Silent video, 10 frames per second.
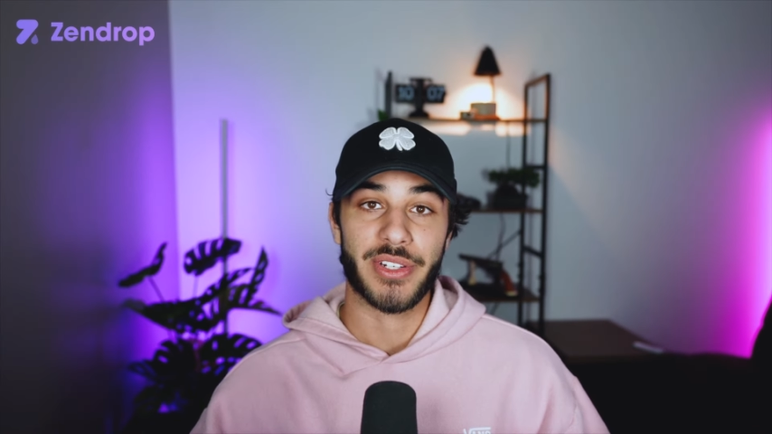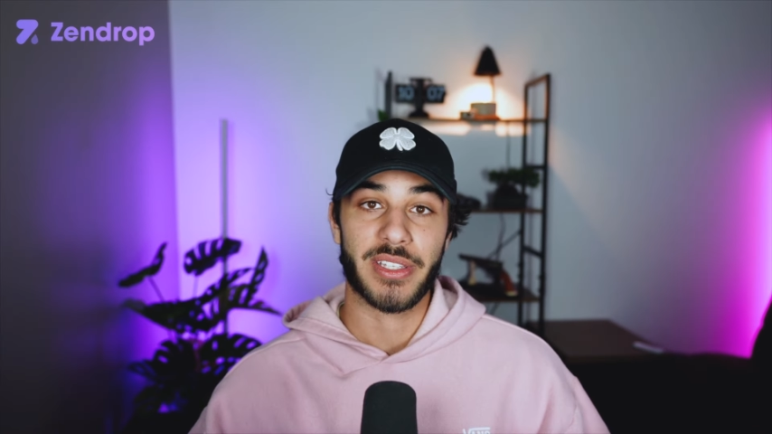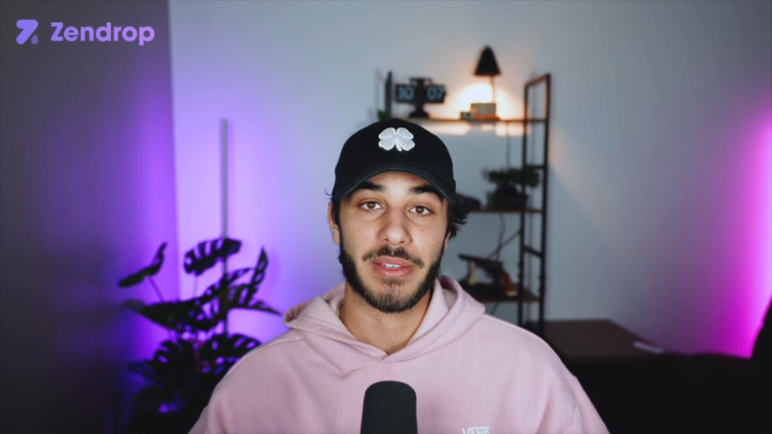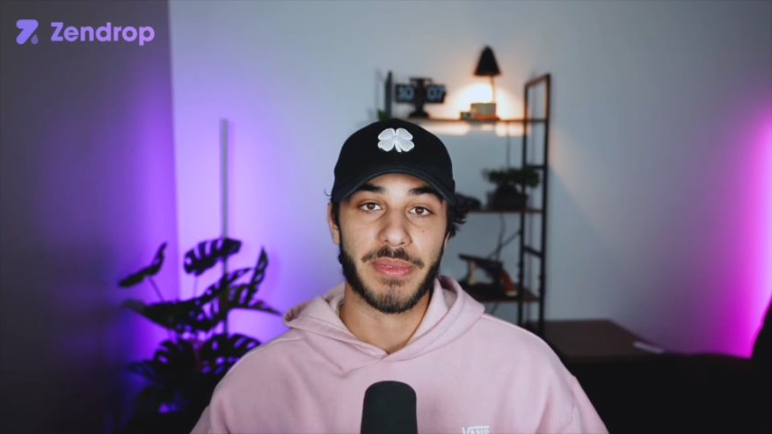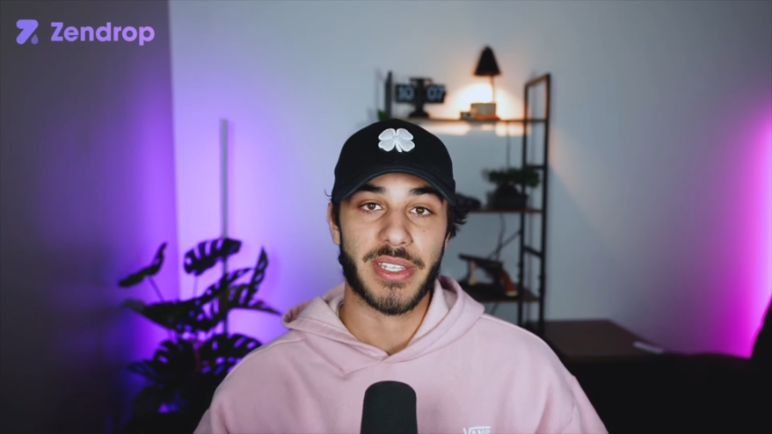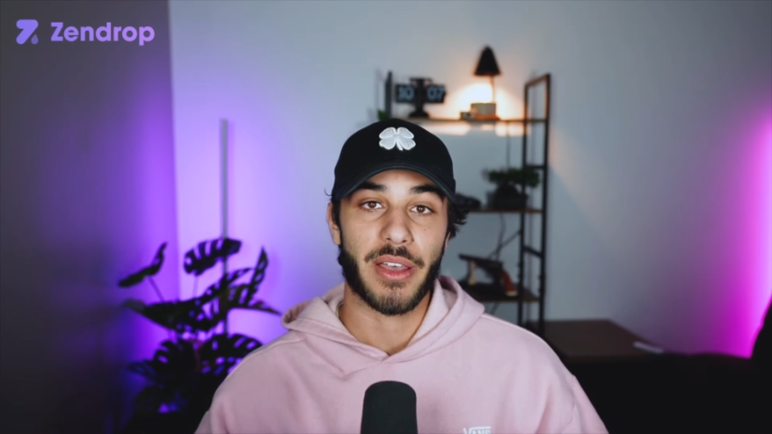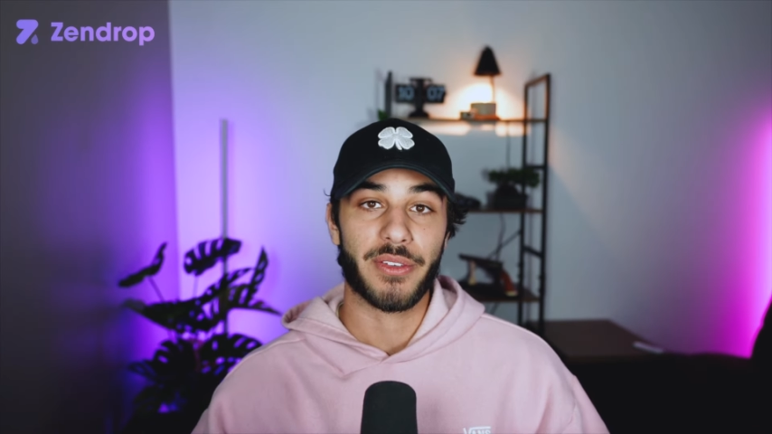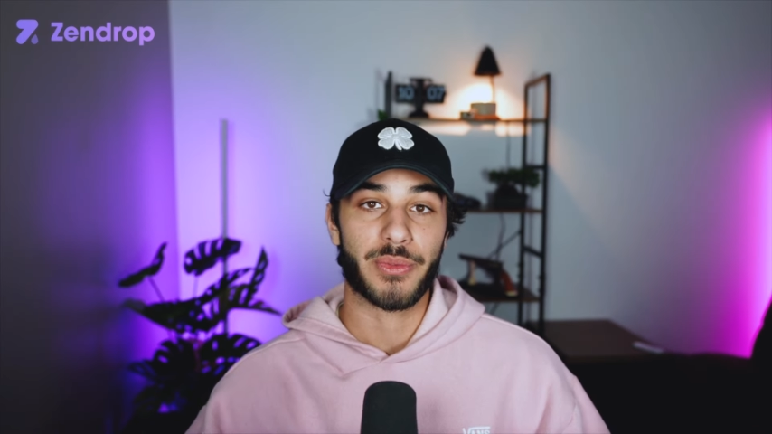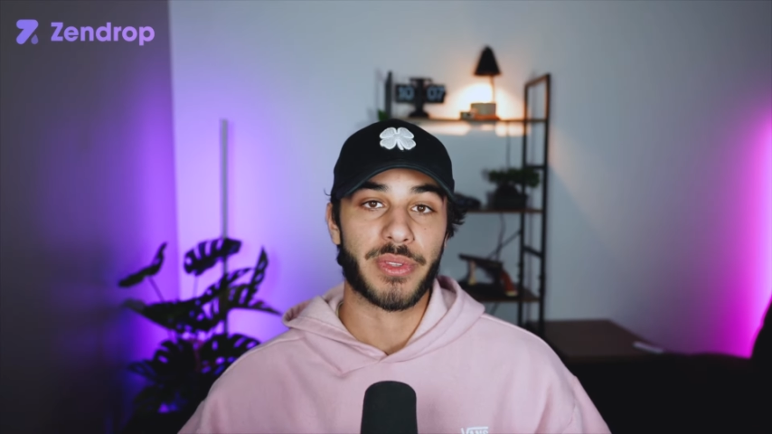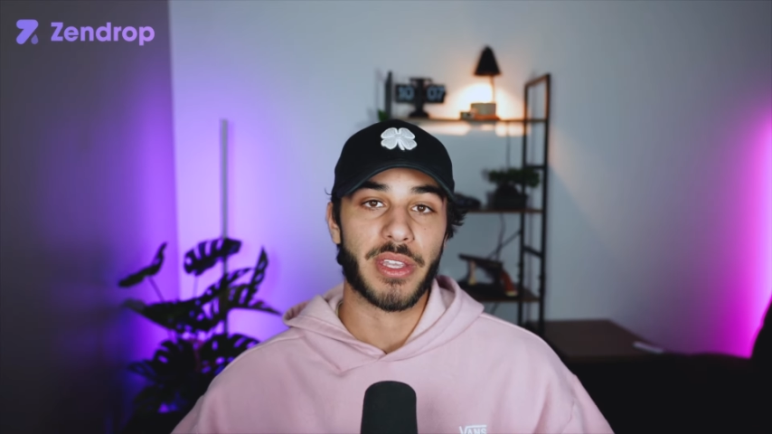it
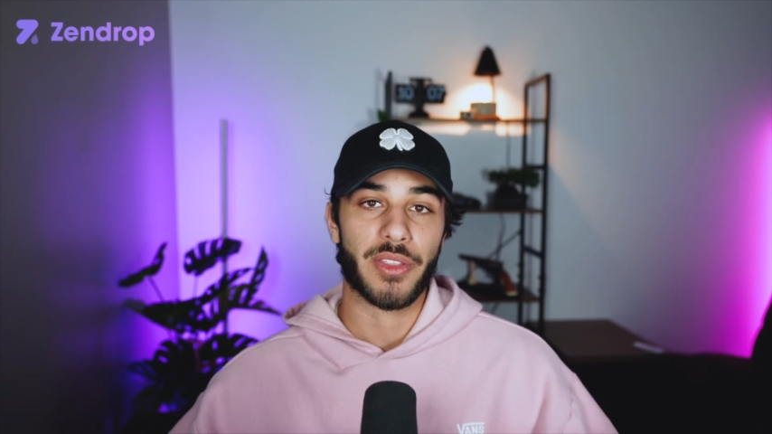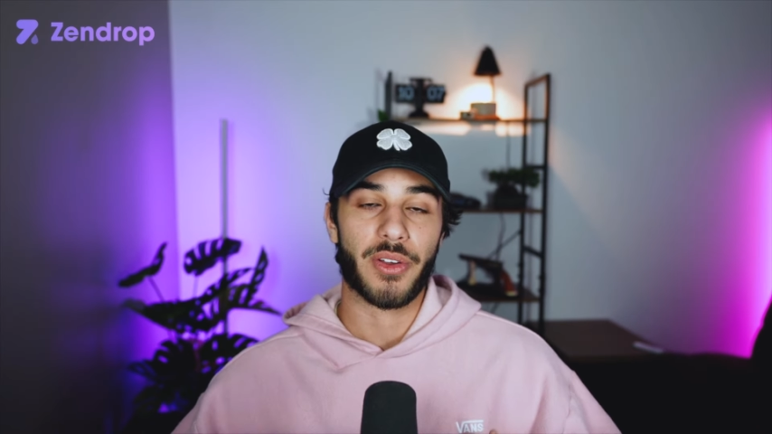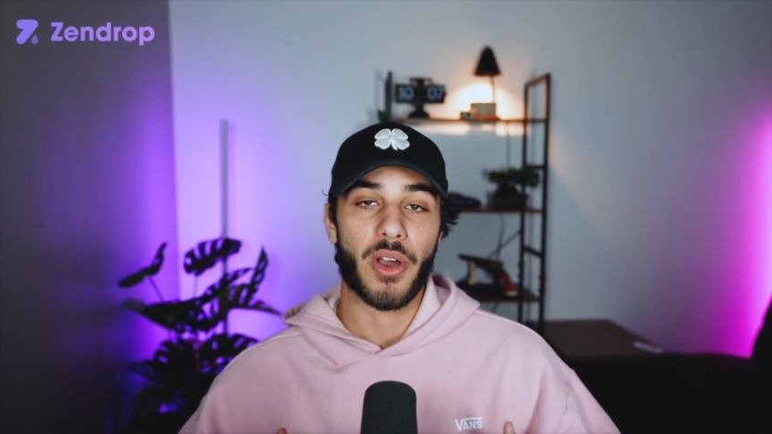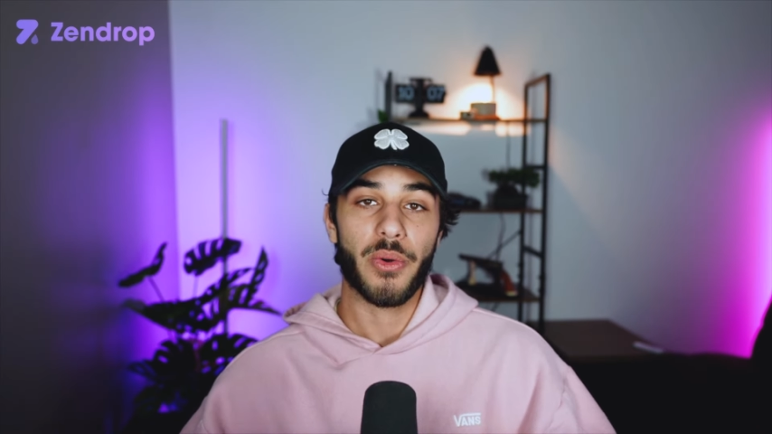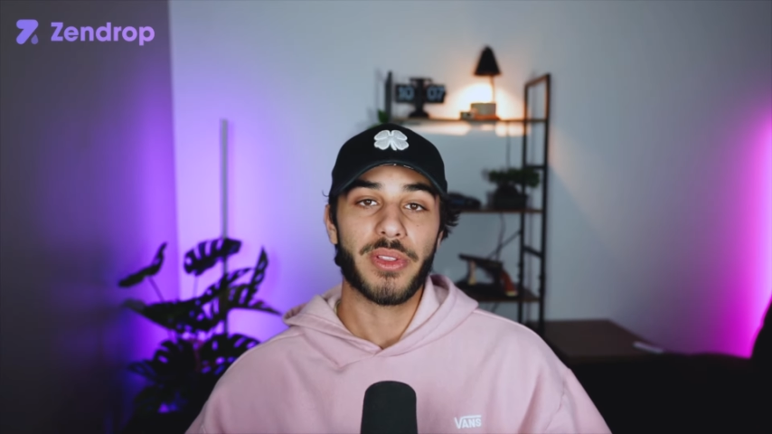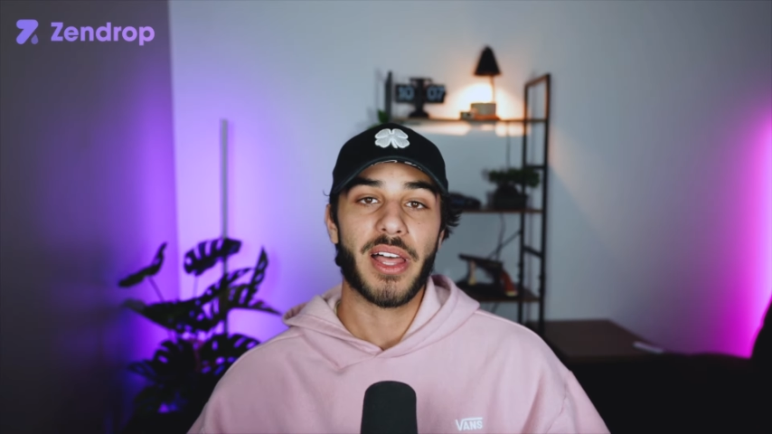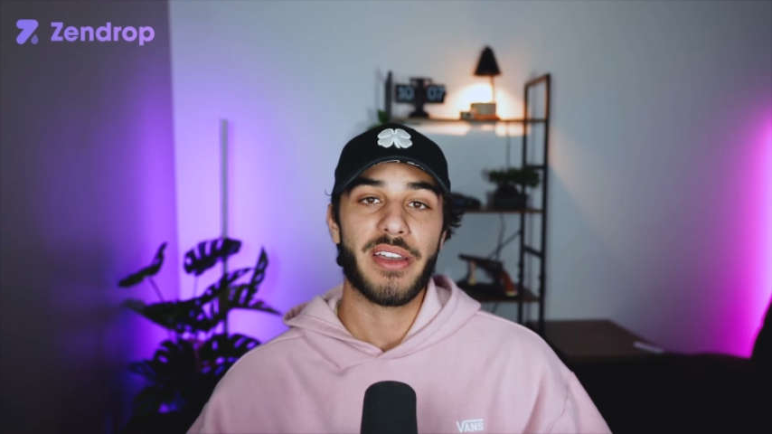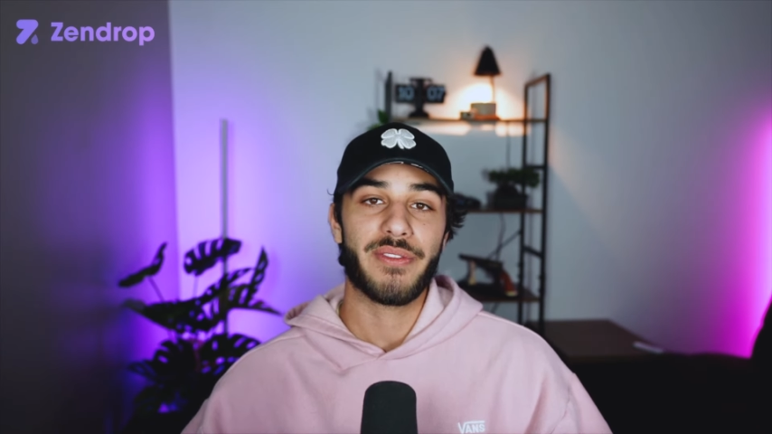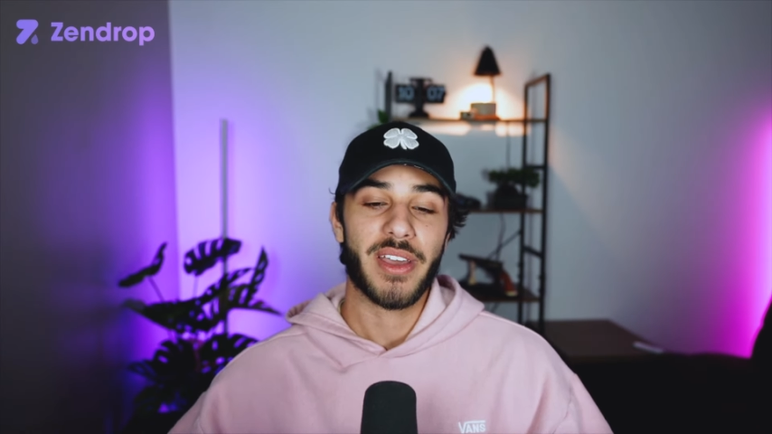themselves within their own life,